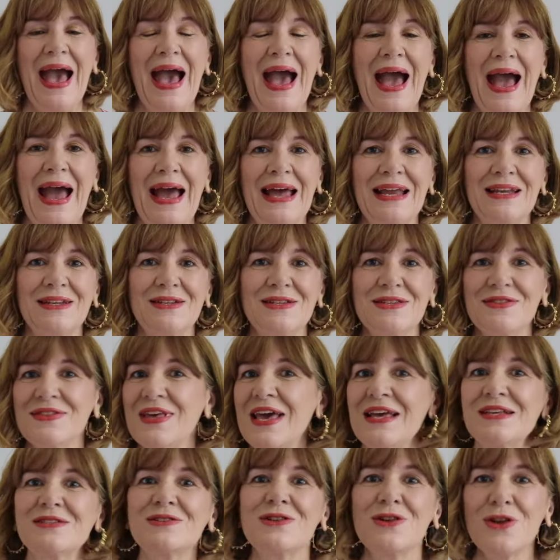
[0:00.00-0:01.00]
And
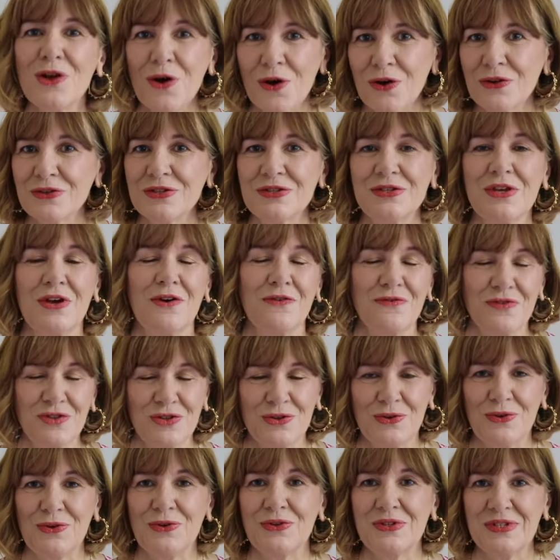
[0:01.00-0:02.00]
there's lots of
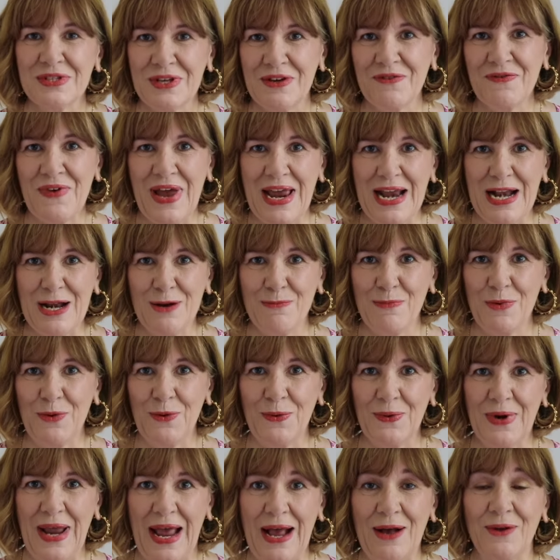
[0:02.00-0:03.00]
shorts
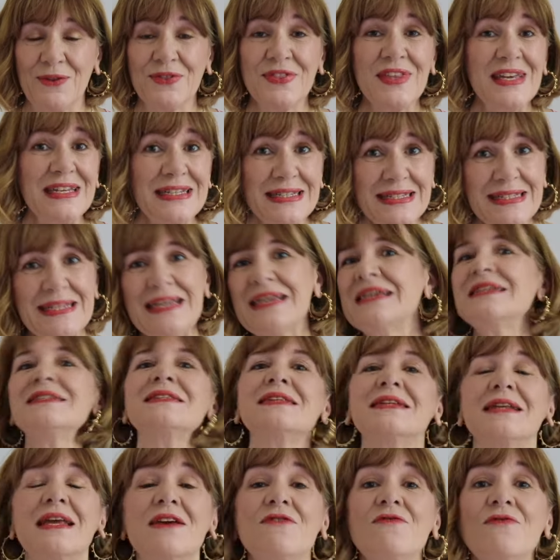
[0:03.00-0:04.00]
available now. This
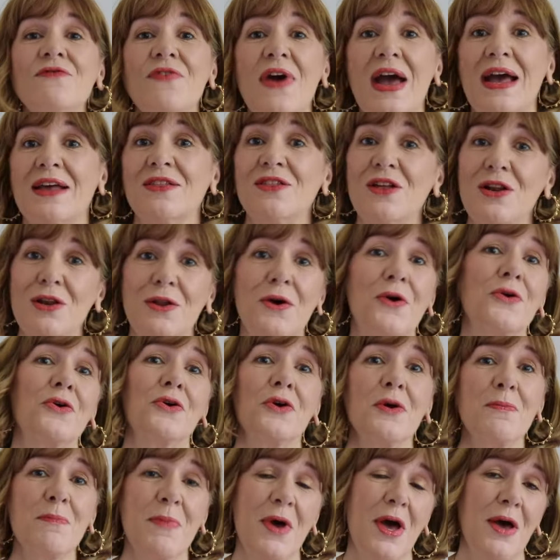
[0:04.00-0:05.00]
season, in fact, the
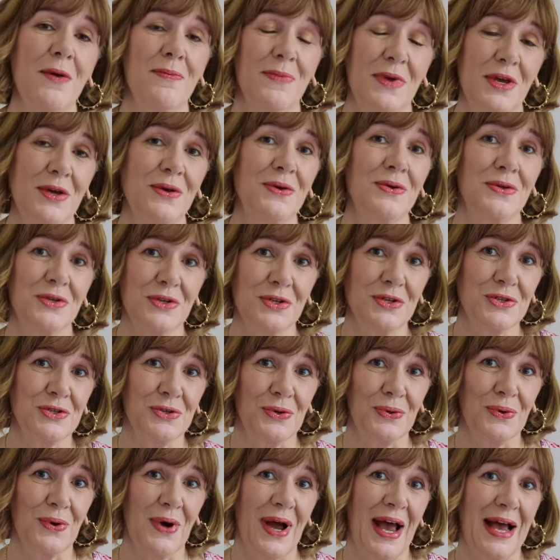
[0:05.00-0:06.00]
longer Bermuda
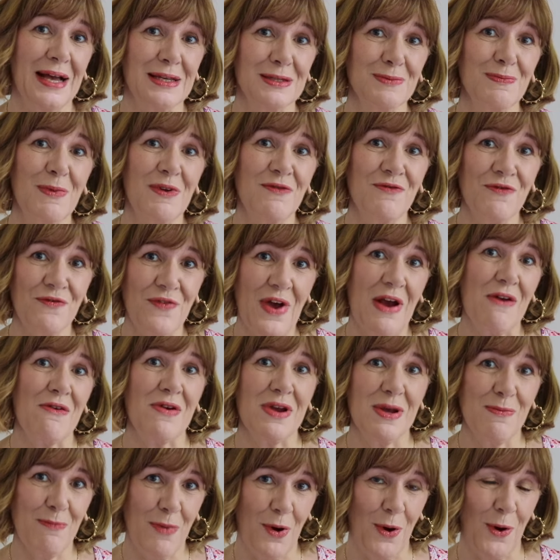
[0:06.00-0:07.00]
short has been
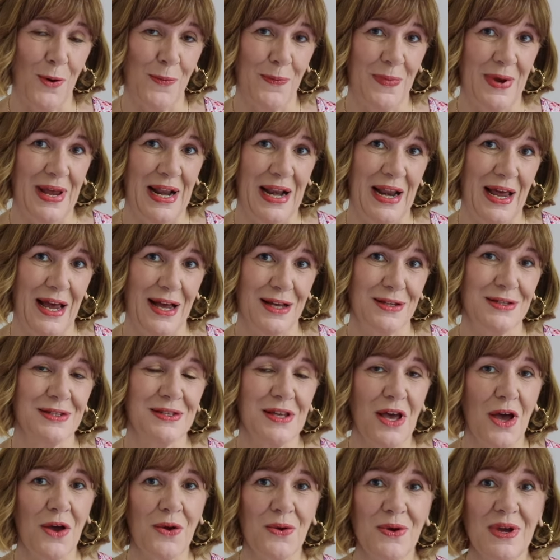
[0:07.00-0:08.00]
very popular.
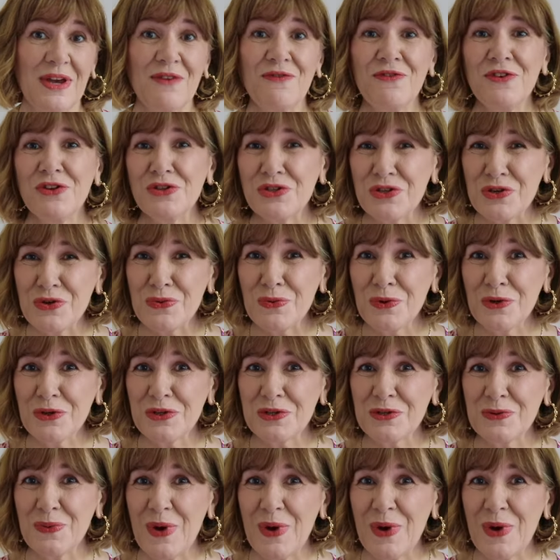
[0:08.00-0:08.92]
So if you do want to